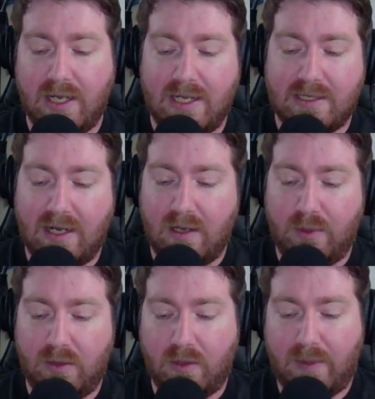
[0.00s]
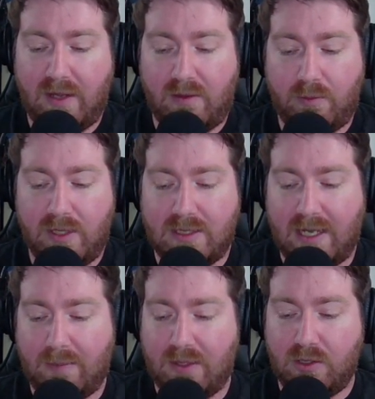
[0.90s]
It's got an ability we can pay 3,
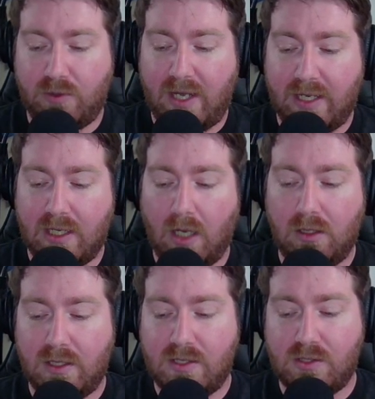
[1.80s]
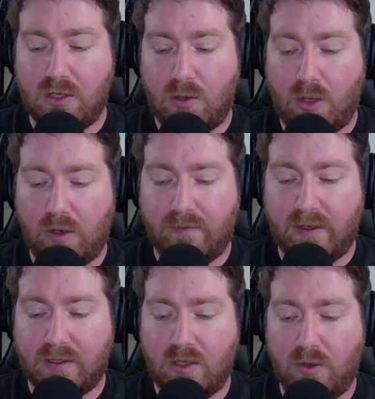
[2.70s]
tap it, create a colorless snow
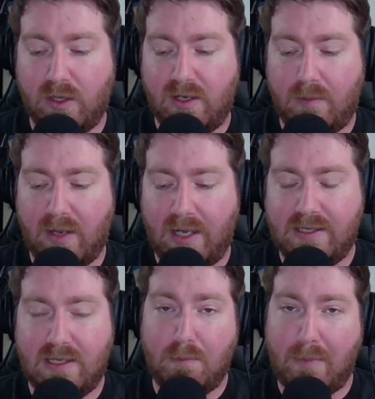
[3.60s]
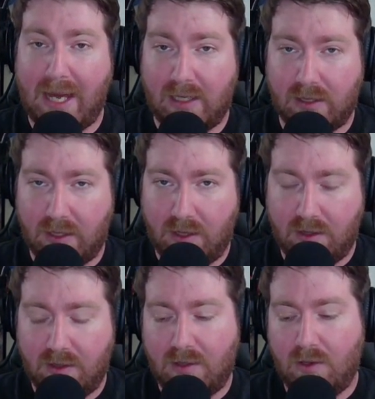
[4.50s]
artifact token named Icy Manalith
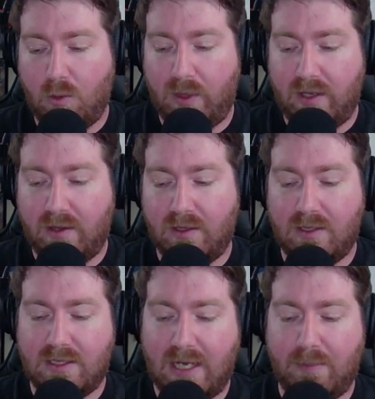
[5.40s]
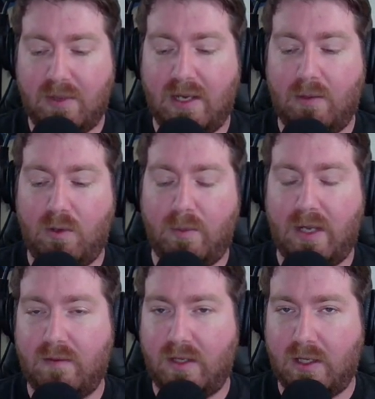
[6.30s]
with tap, add 1
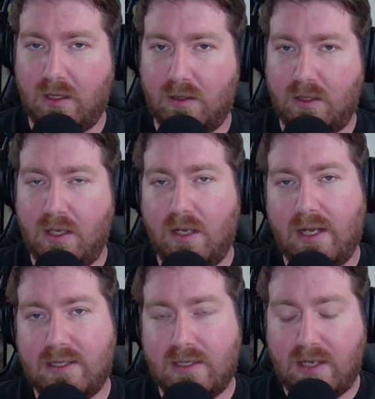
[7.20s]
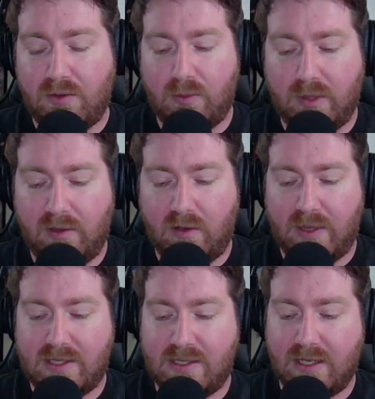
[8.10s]
mana of any color. As another ability, you can
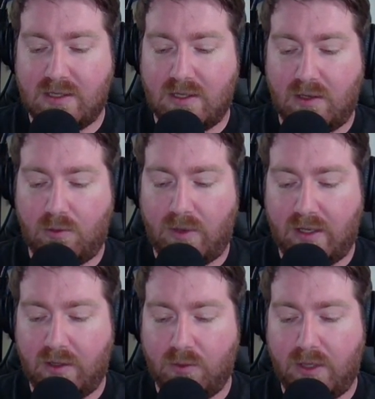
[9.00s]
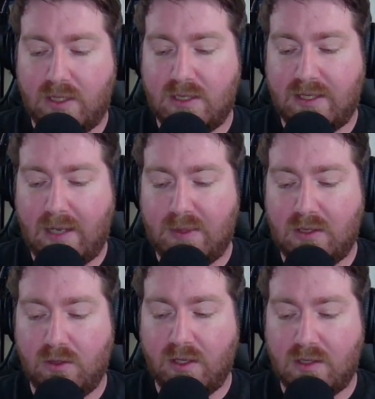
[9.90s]
pay 6 in a red and a green to tap it.
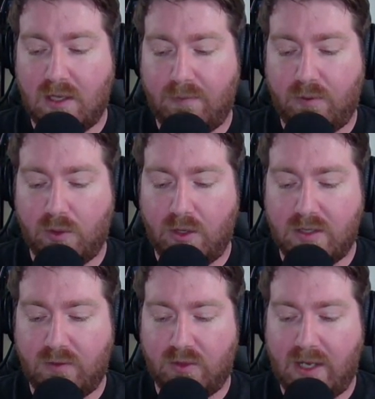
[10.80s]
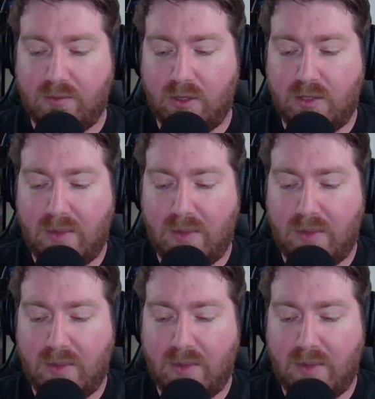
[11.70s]
Look at the top 4 cards of your library. You